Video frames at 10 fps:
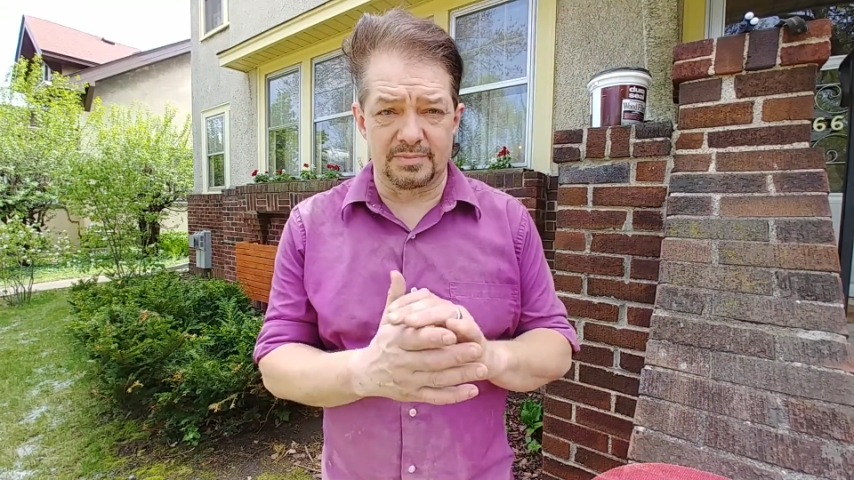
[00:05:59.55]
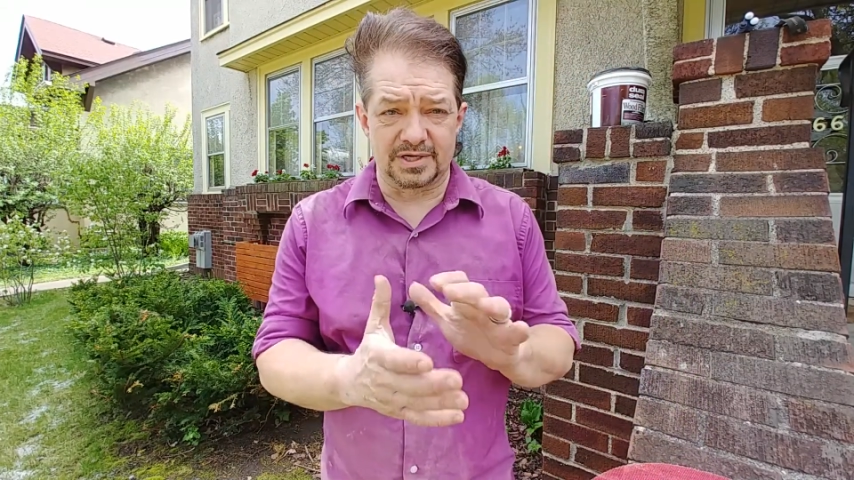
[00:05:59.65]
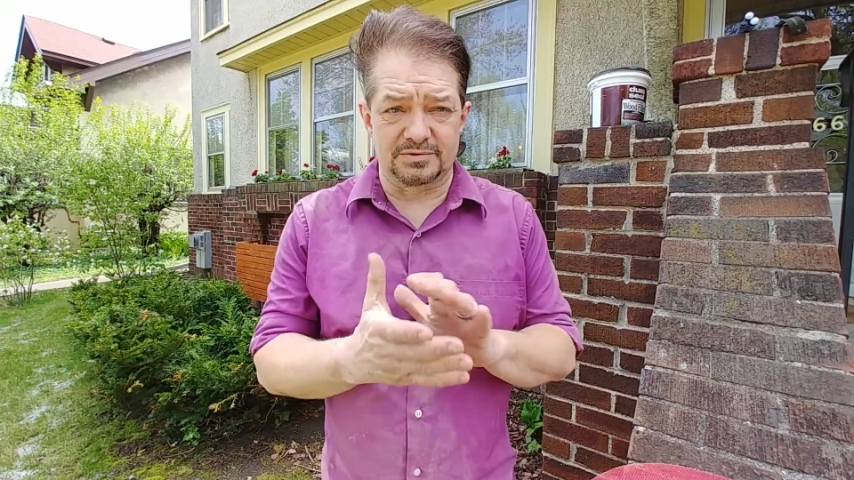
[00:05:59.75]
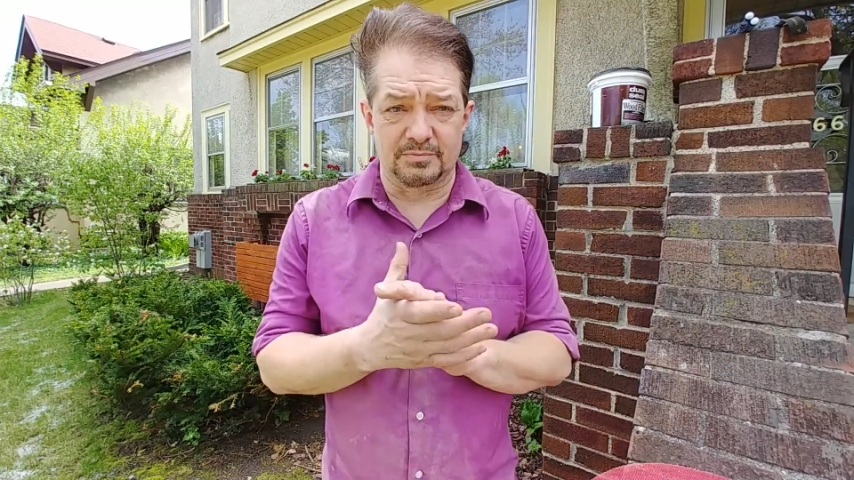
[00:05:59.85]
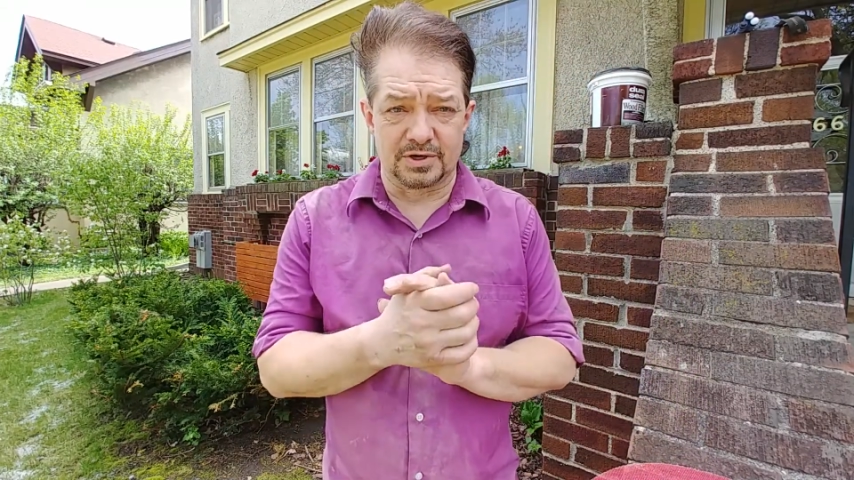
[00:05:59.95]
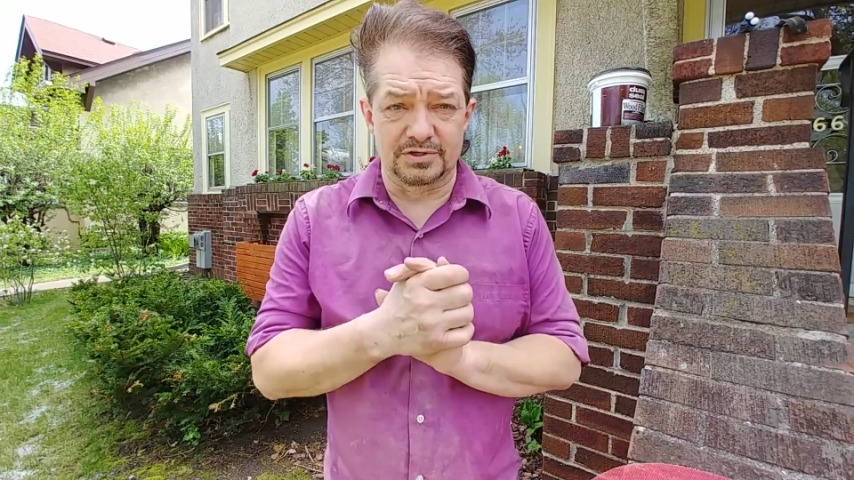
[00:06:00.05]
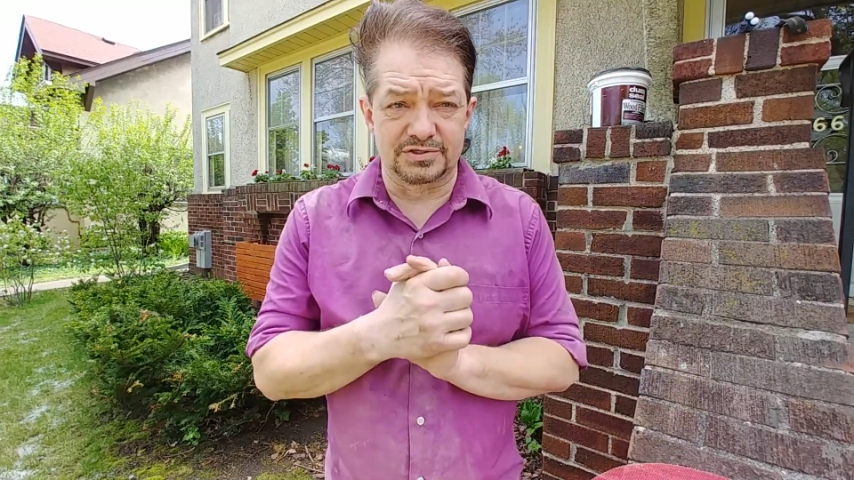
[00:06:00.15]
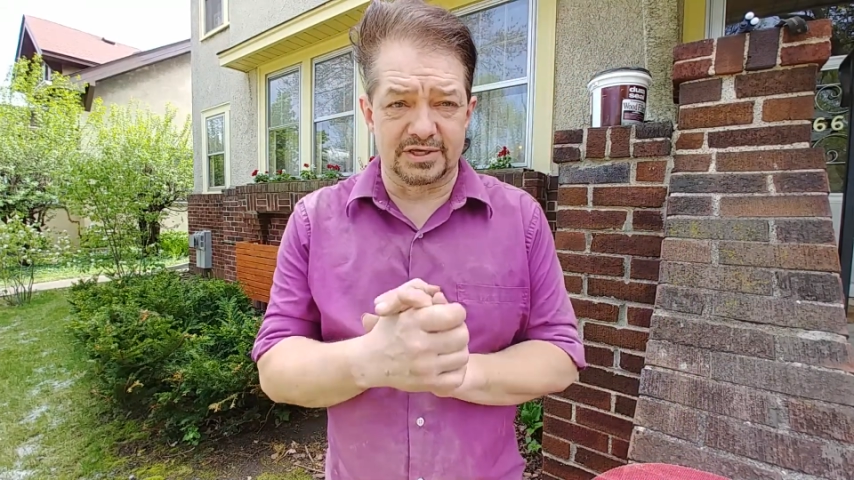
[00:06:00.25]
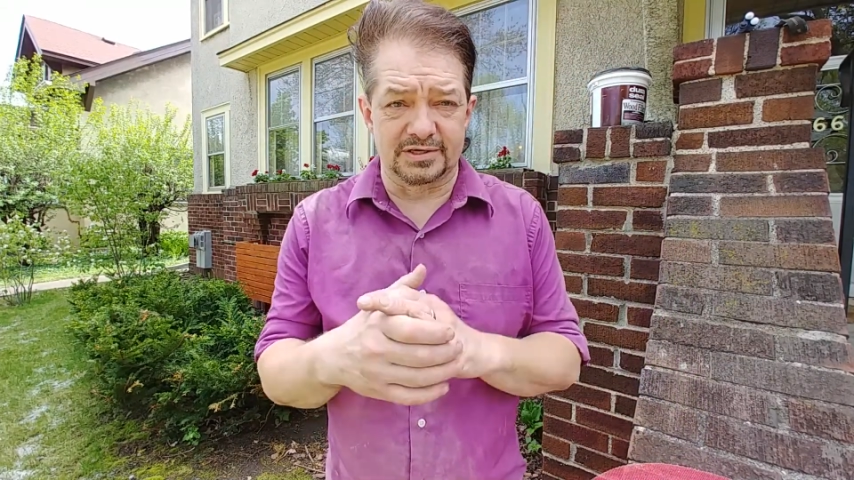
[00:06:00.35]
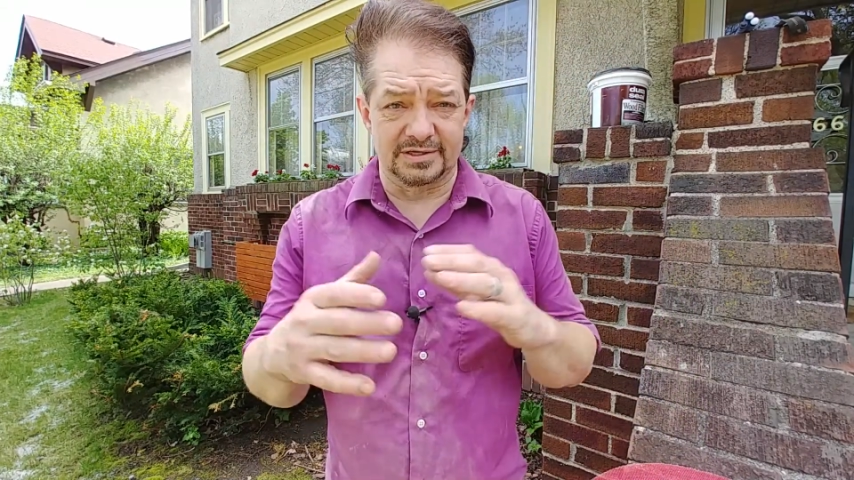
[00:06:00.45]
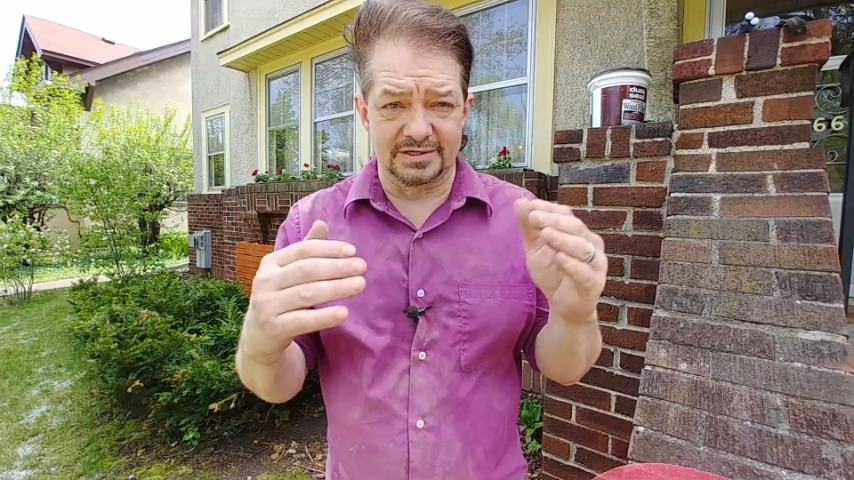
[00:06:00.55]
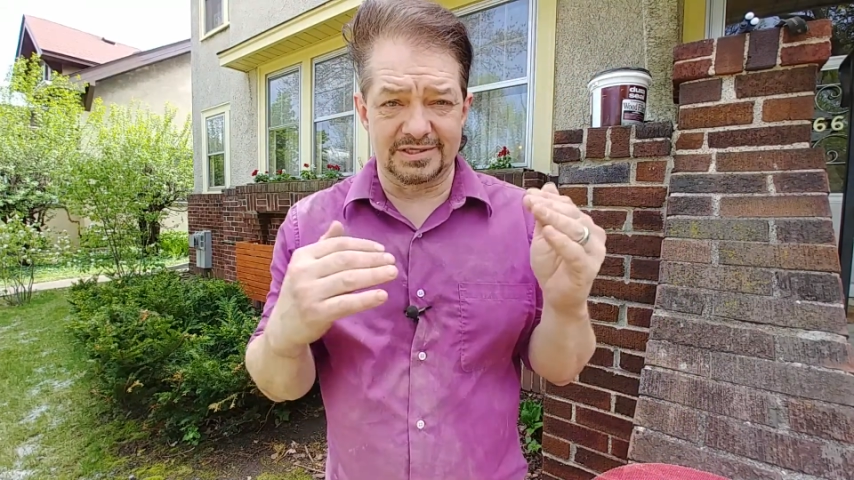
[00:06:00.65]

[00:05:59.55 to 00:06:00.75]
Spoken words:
merge the